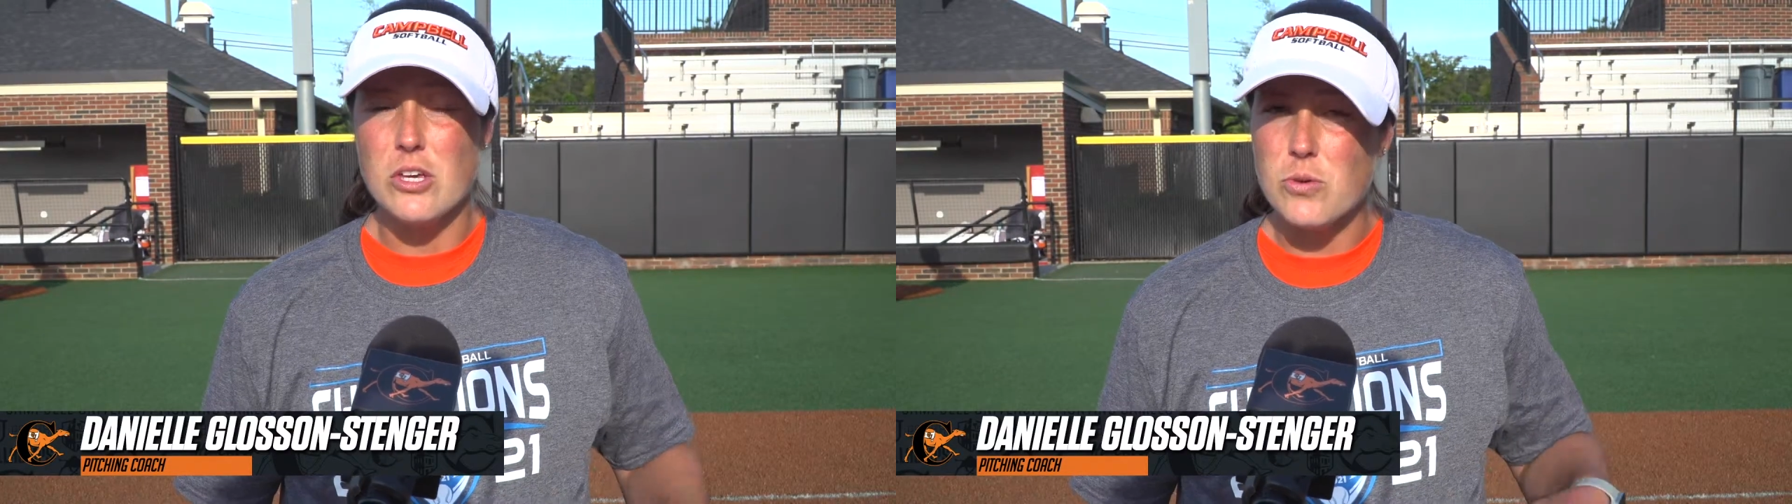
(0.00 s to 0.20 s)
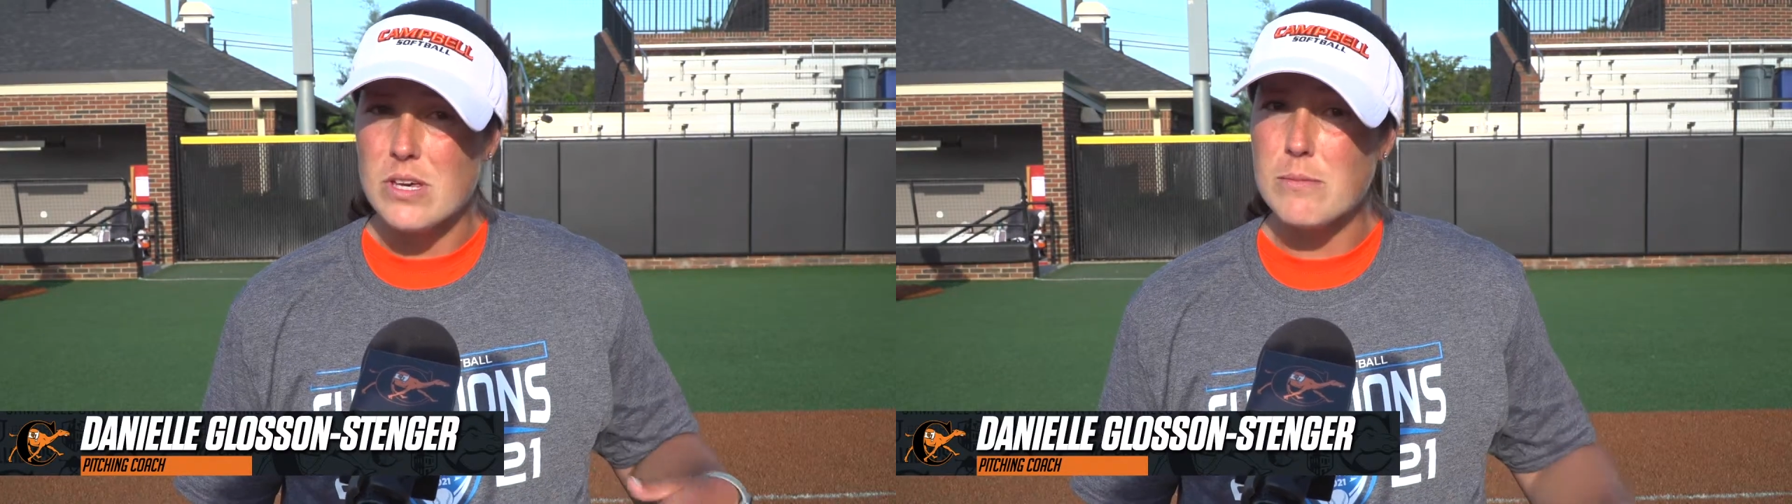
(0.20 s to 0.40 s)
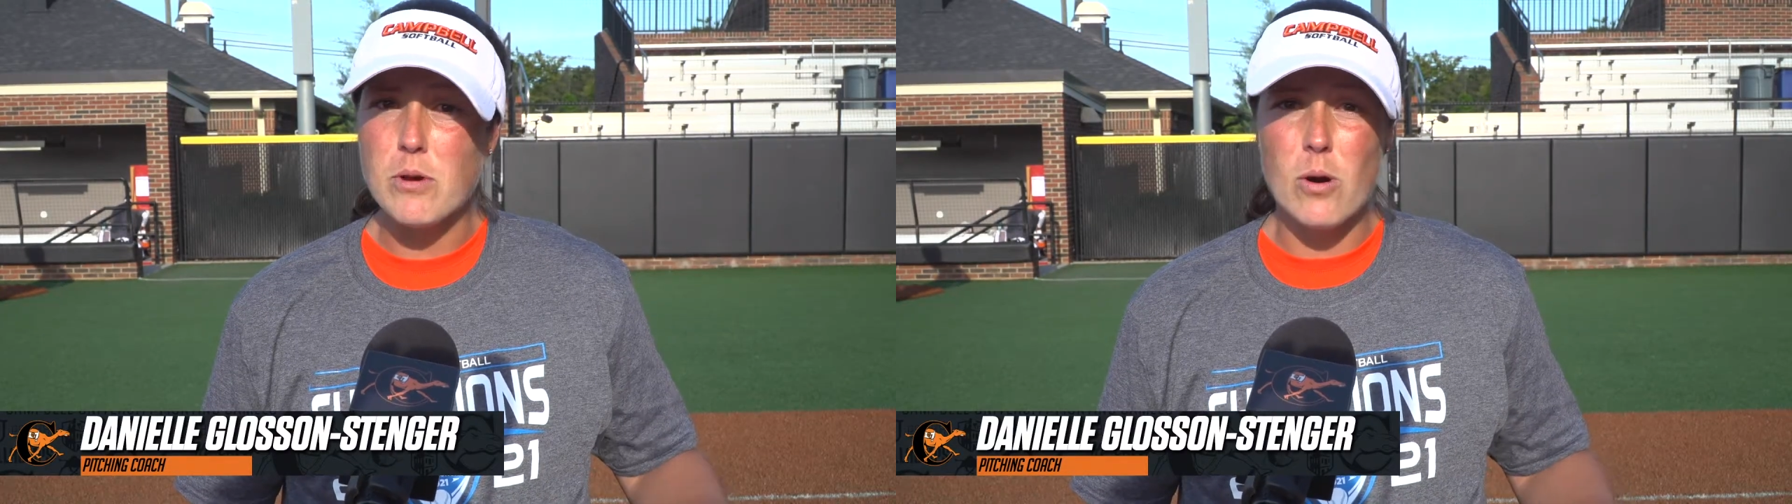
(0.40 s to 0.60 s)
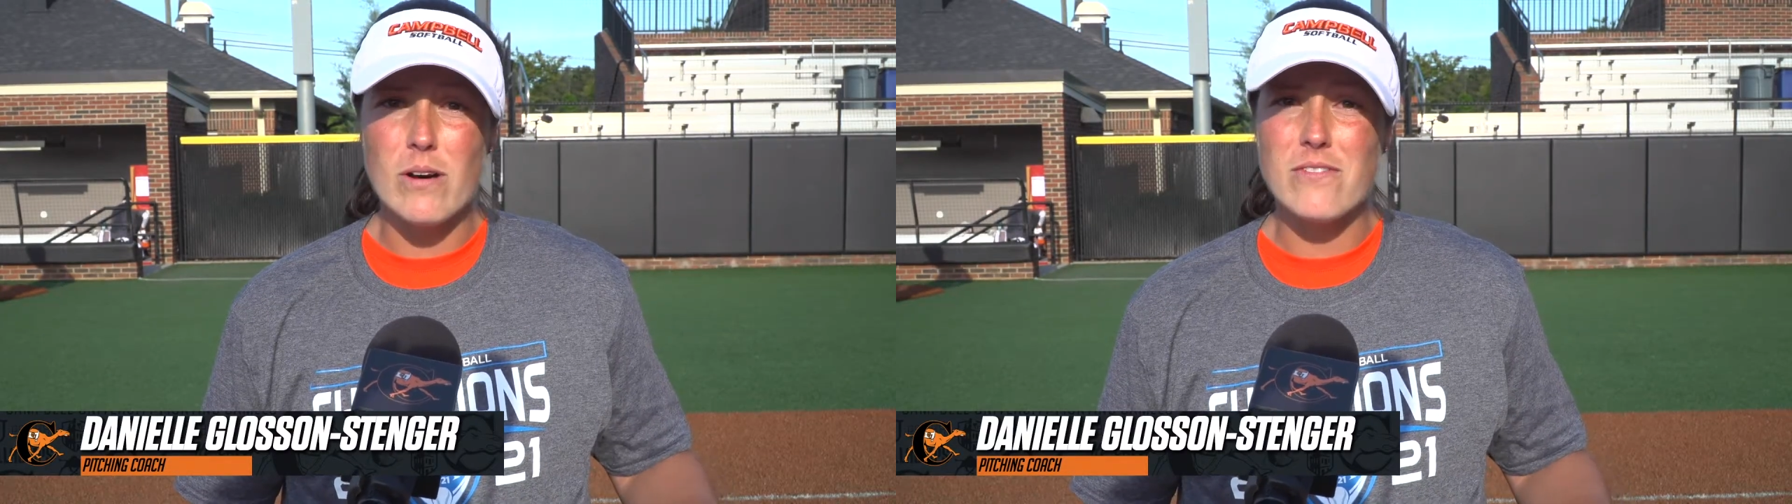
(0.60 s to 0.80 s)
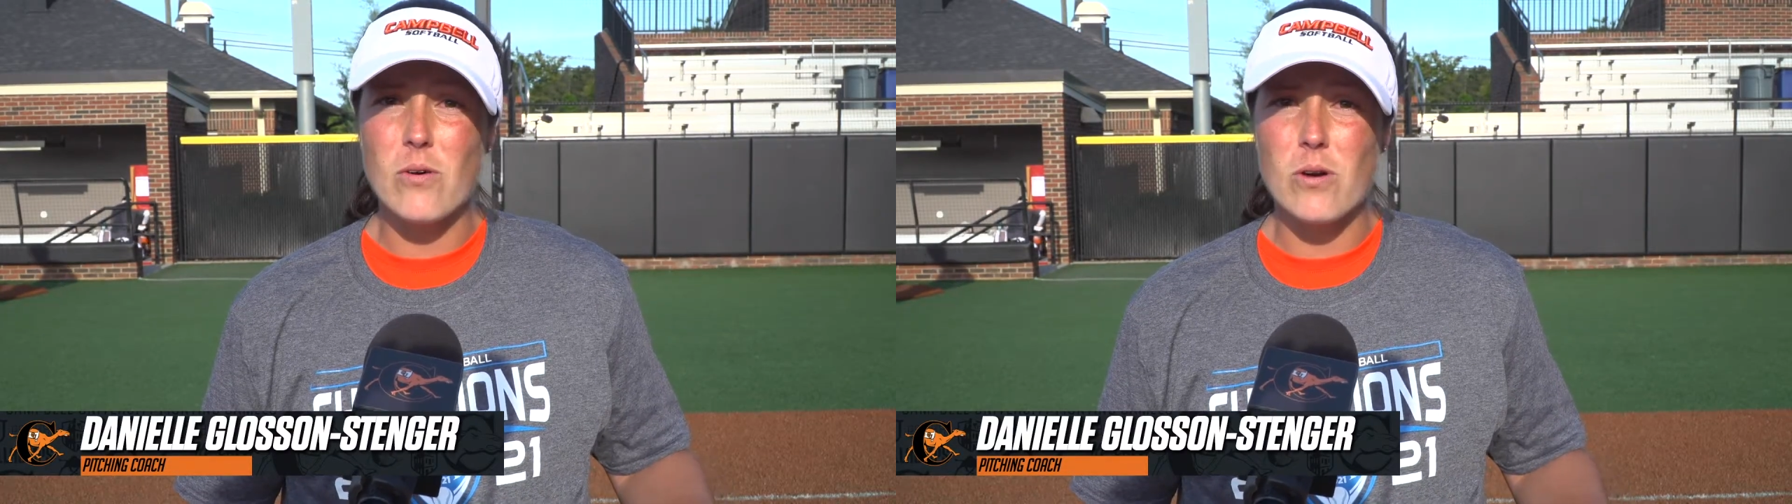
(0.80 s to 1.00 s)
you keep
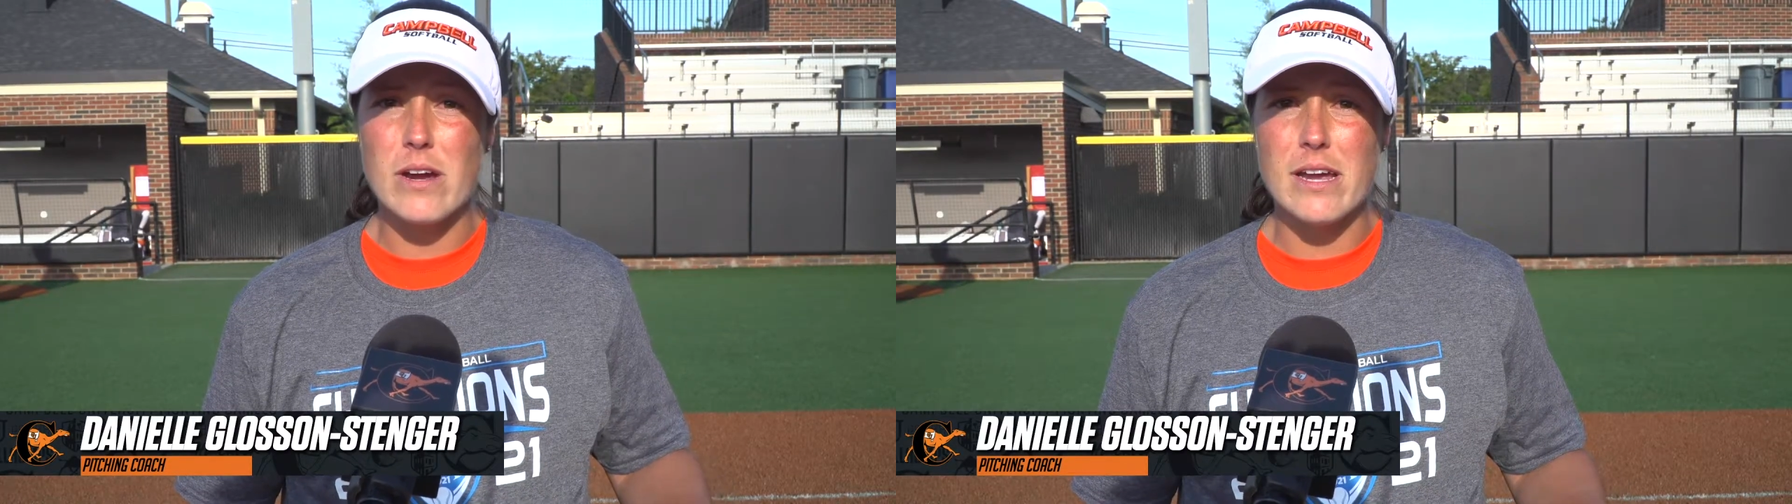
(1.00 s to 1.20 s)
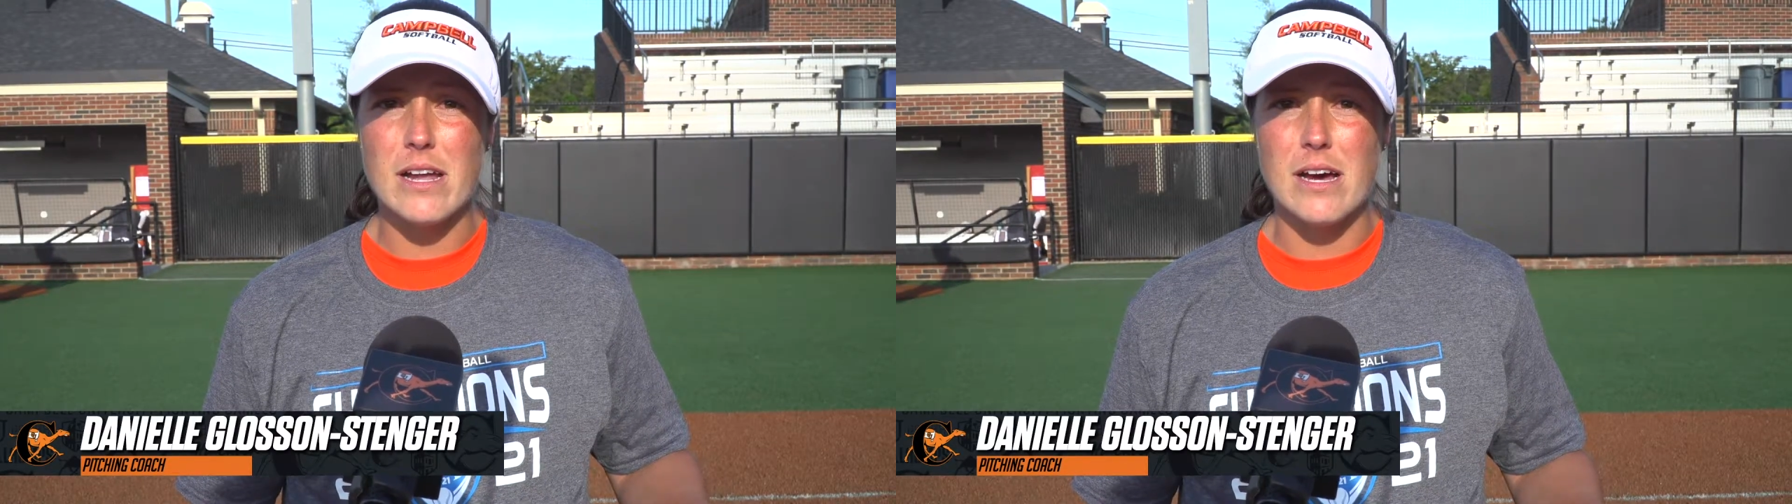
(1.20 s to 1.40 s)
going for it.